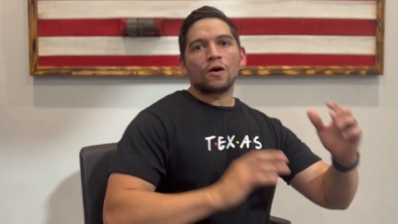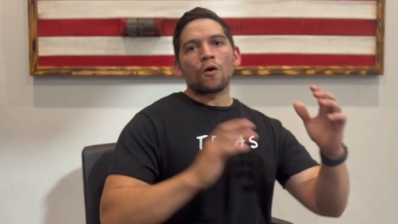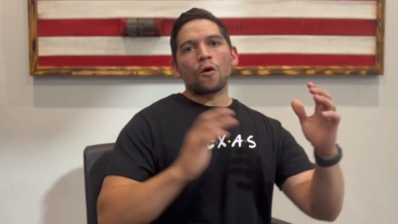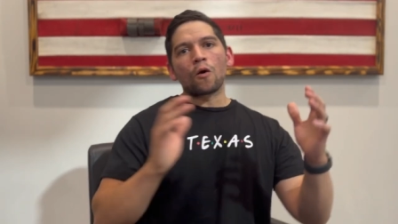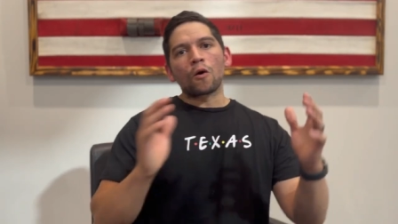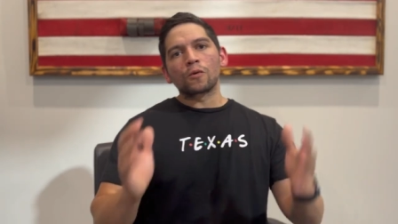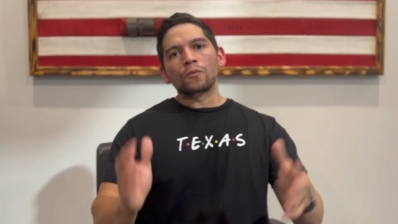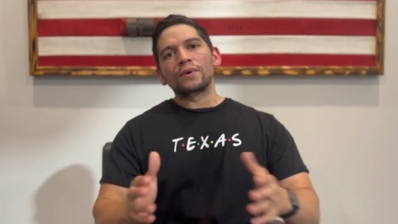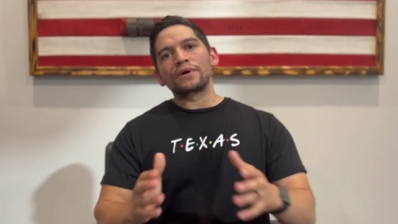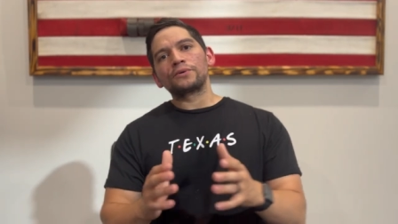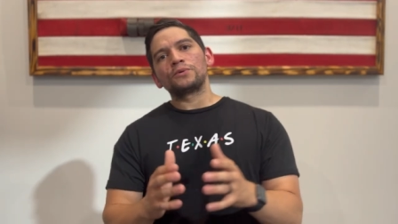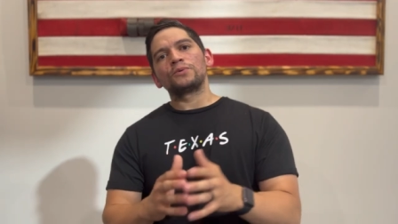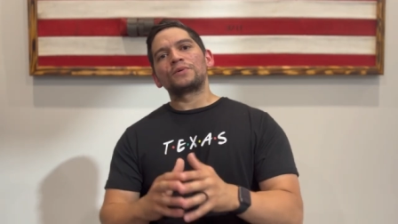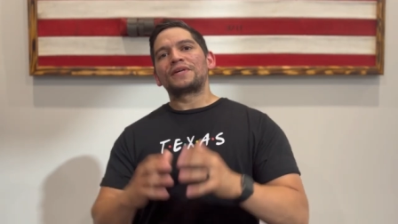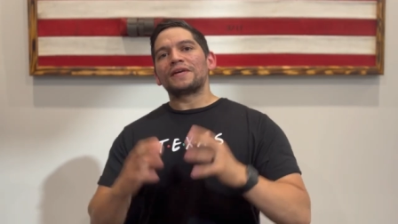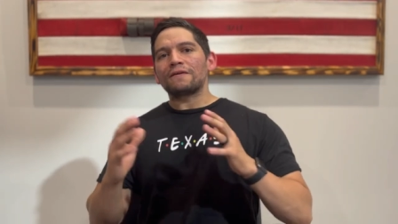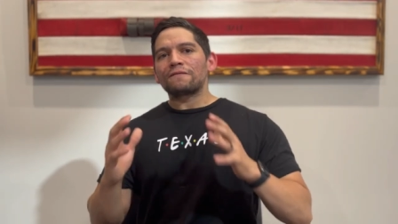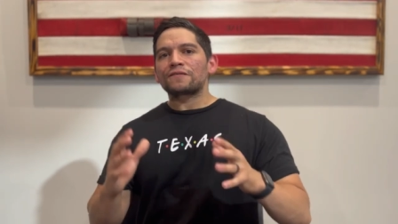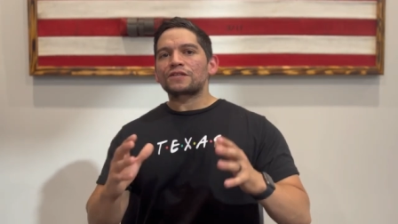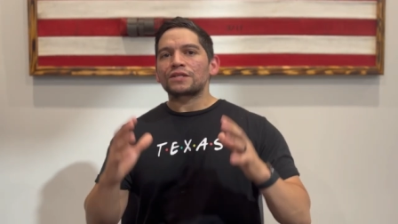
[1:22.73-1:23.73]
Or will you
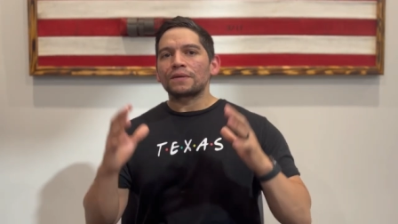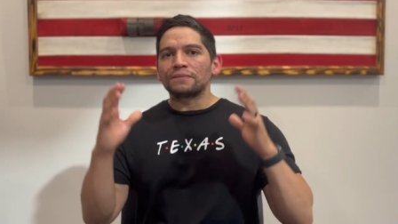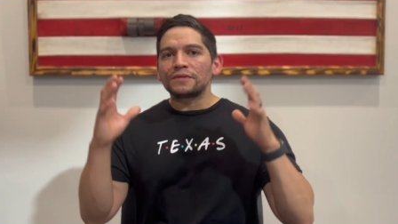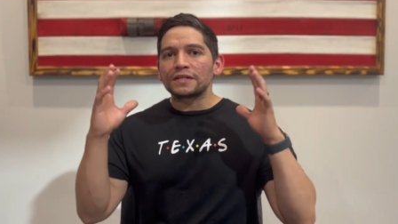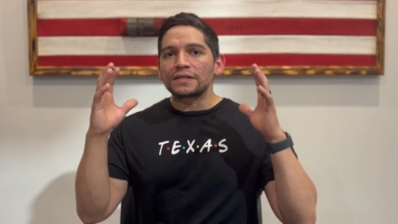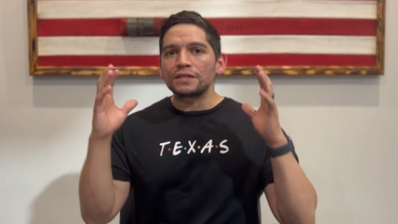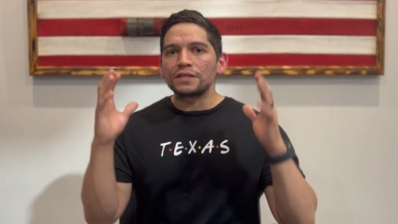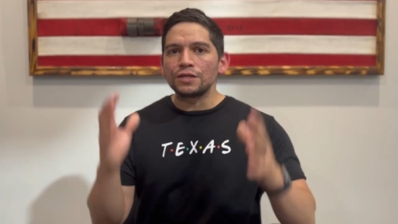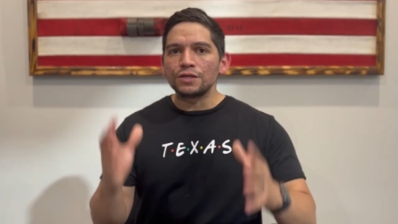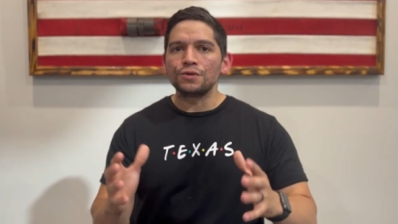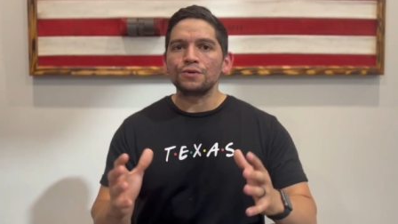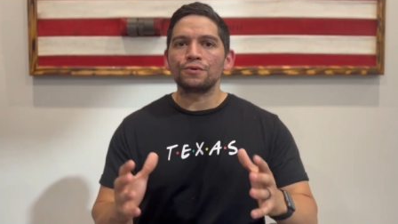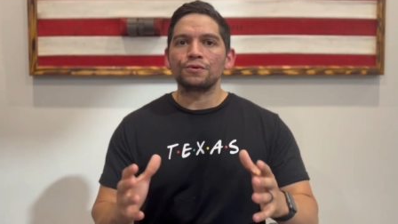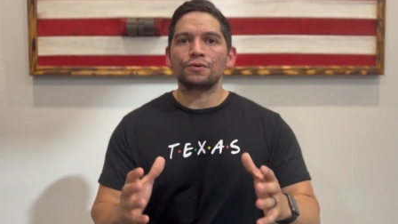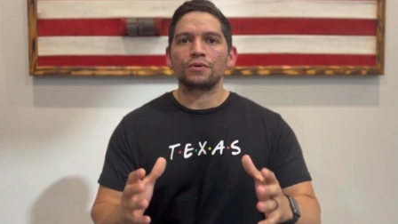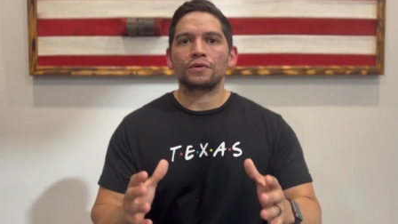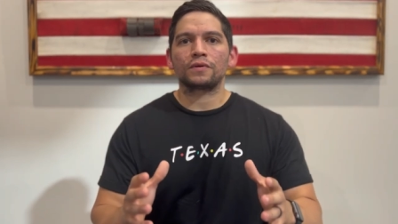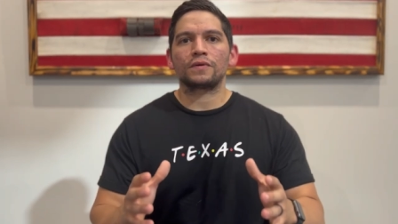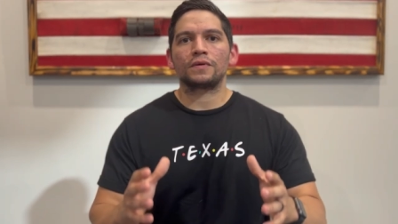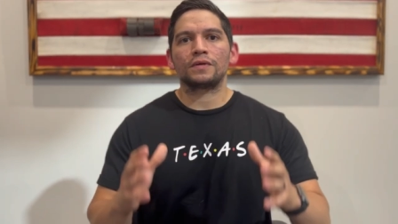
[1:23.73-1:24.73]
give something new
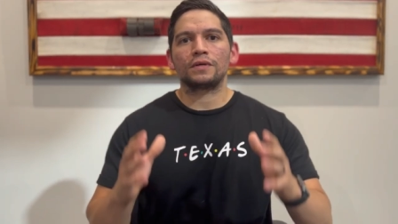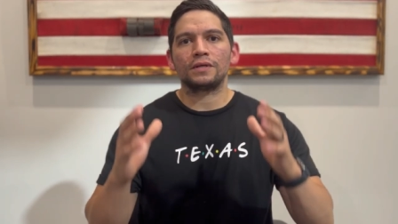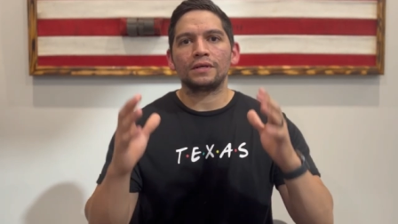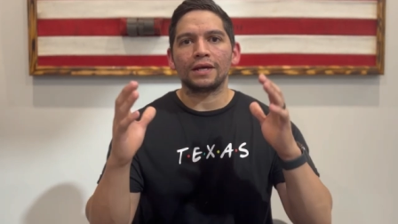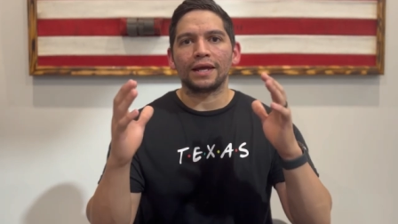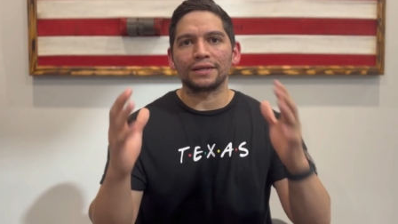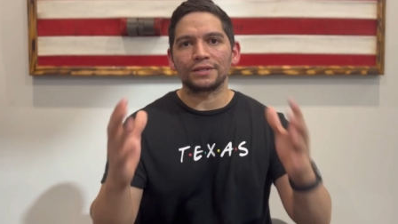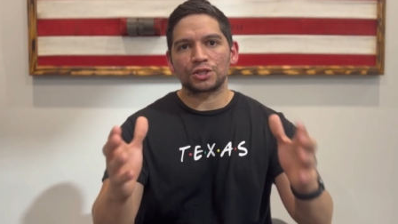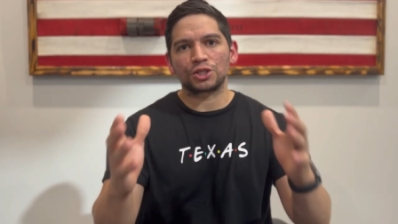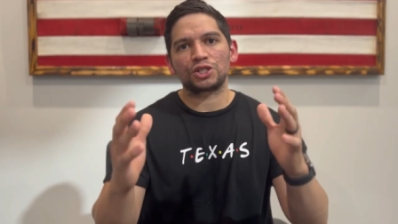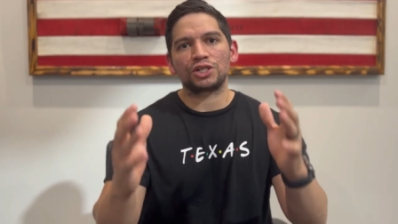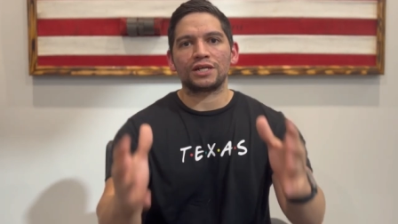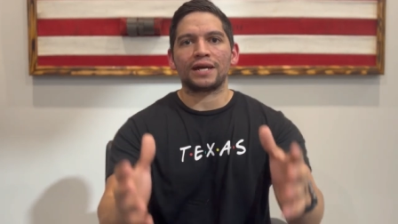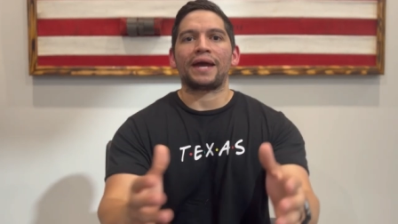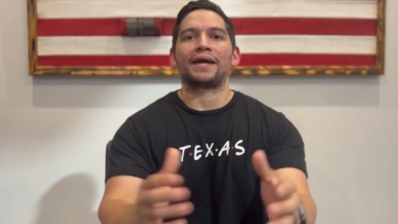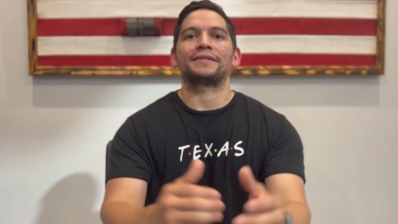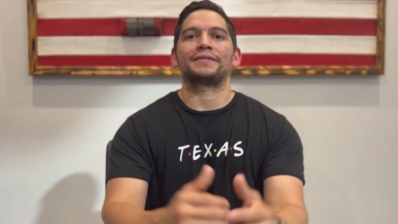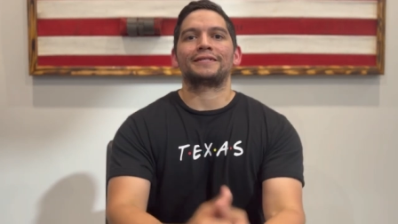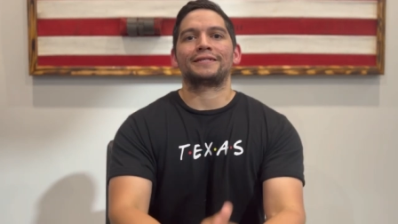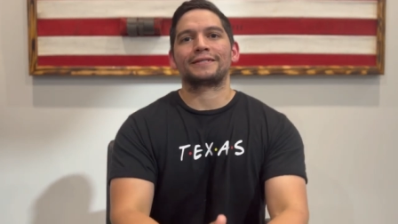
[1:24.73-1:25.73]
its
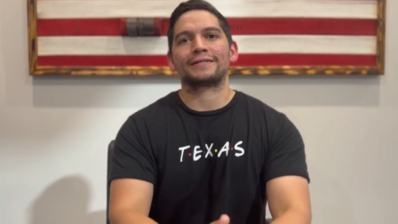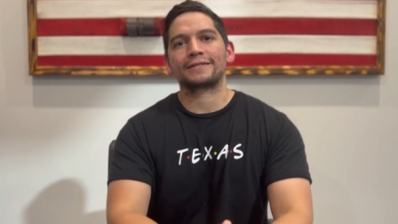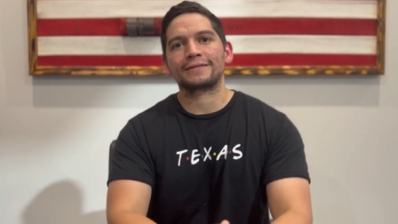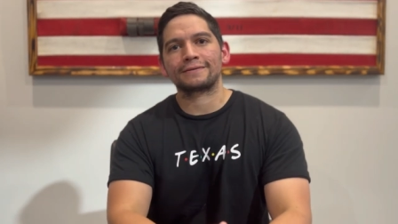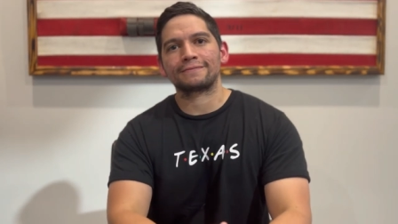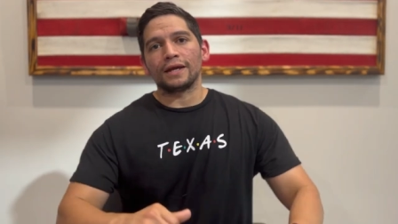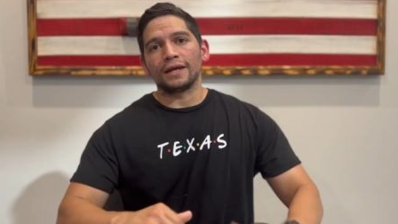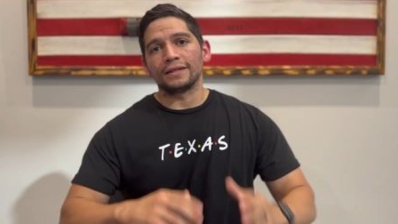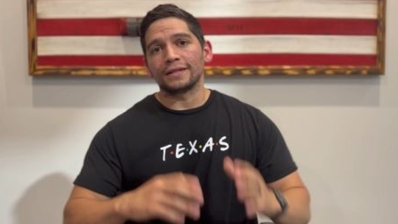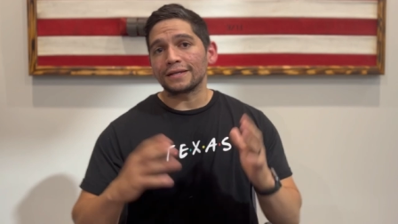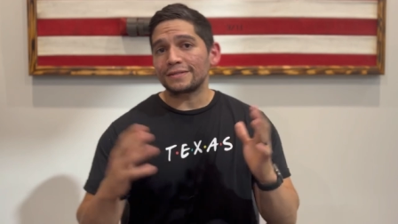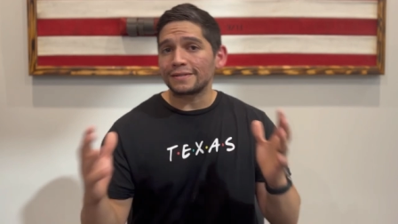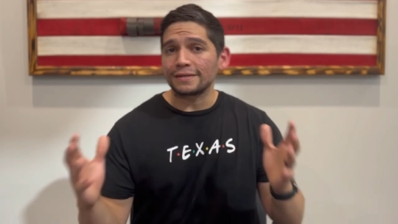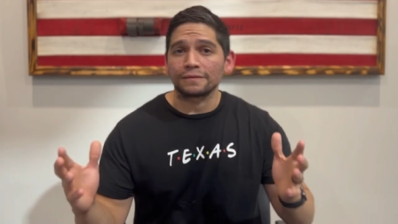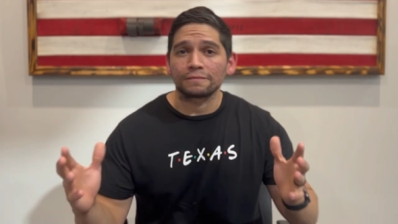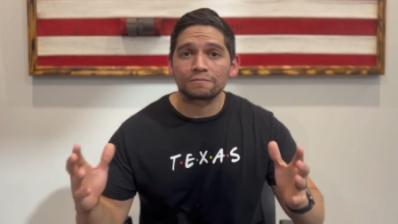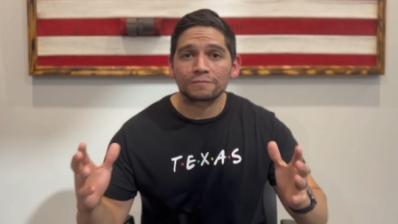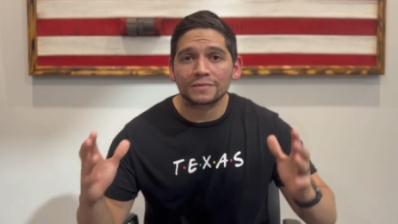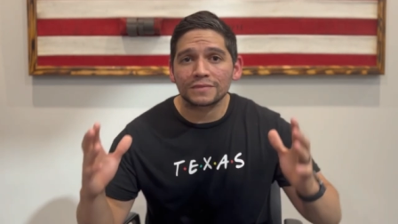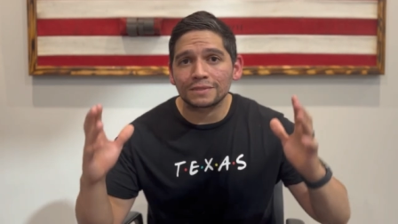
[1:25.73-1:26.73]
chance? And that's it.
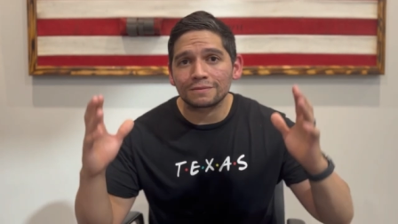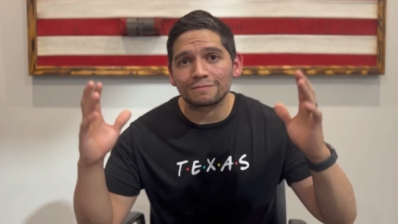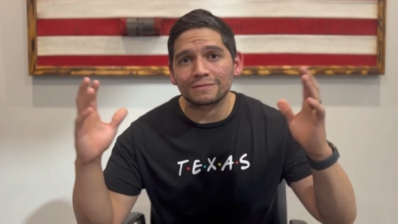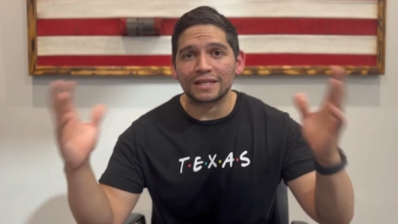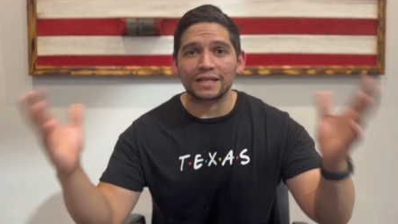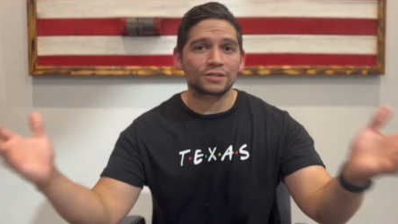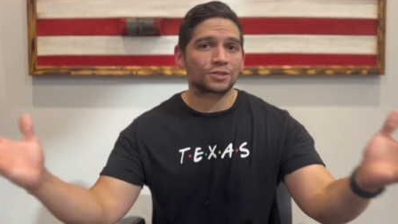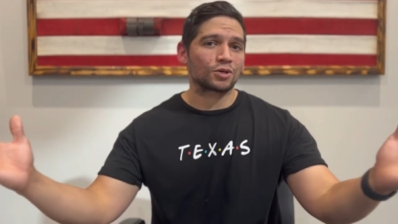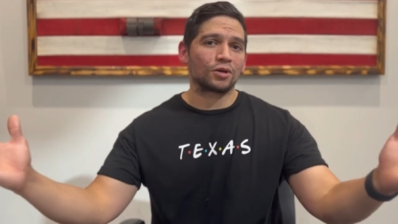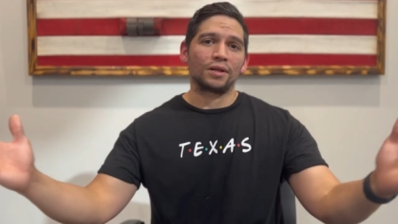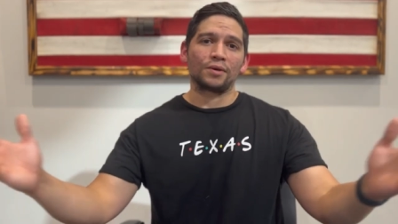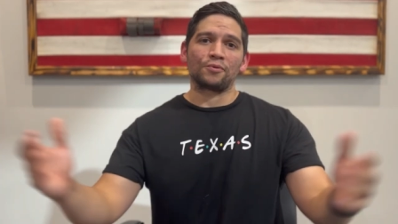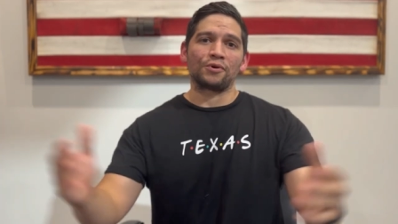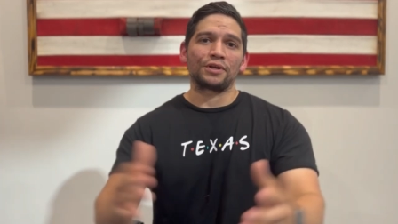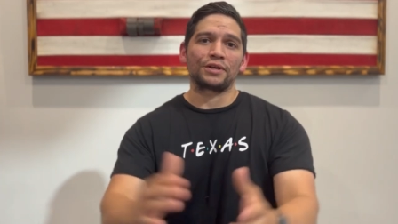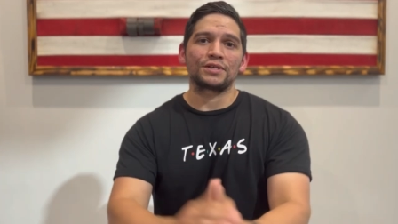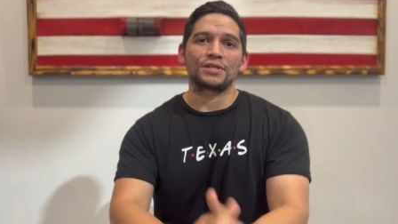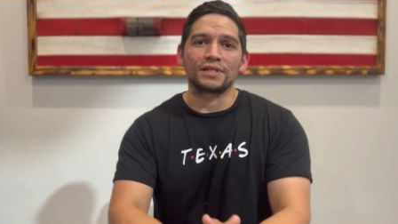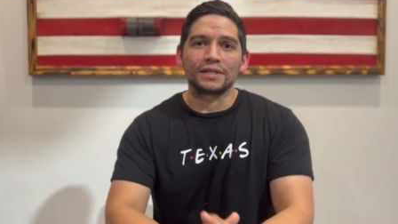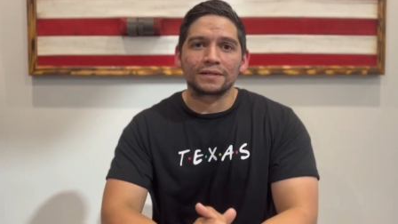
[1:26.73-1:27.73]
That's all I wanted
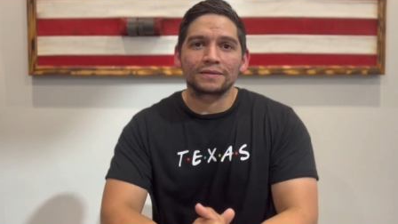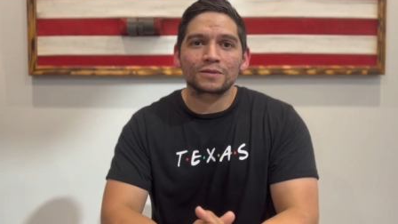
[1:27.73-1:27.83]
to say.